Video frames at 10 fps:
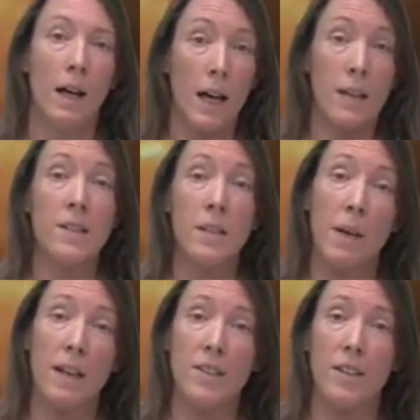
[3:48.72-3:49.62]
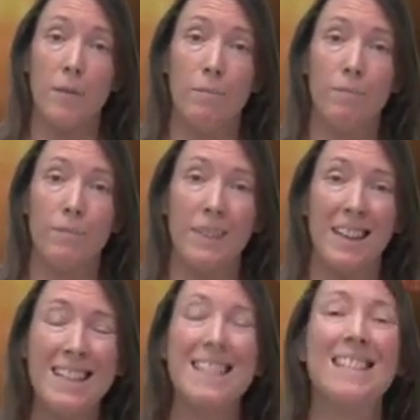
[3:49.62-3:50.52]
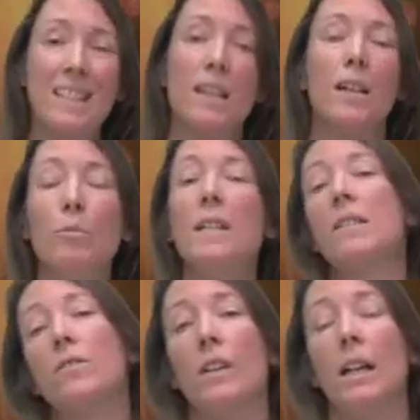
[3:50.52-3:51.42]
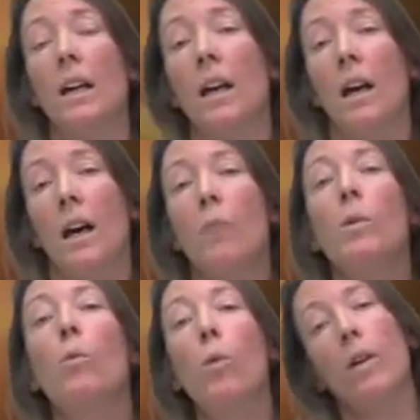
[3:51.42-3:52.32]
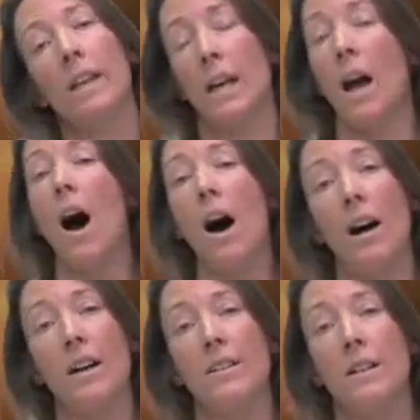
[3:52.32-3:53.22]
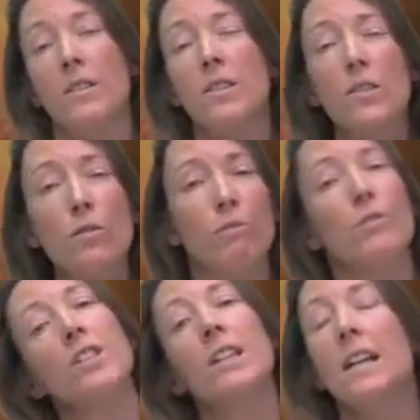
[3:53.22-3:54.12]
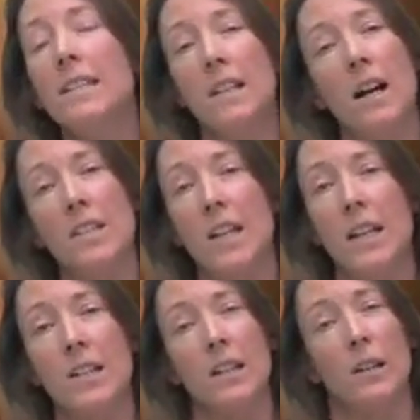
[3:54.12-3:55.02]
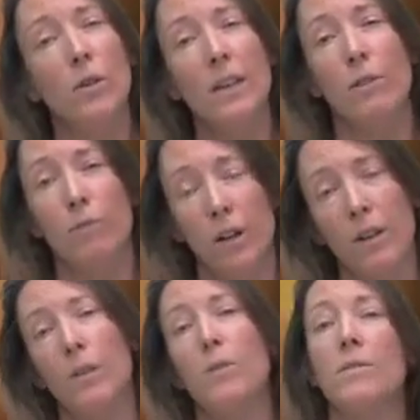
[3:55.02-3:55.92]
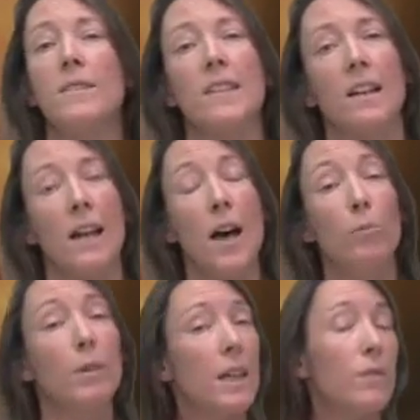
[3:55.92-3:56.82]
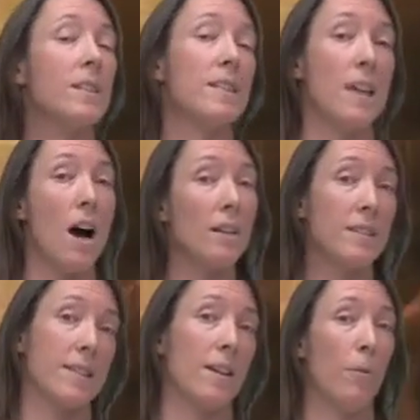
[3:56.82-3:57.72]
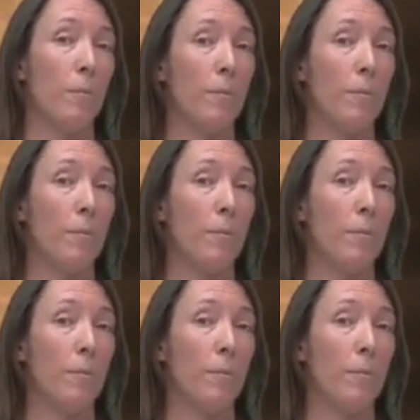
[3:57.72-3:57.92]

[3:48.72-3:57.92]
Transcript: Antimatter is still a mystery, and we're working hard, scrutinizing our data, looking for clues that can help give us the answer.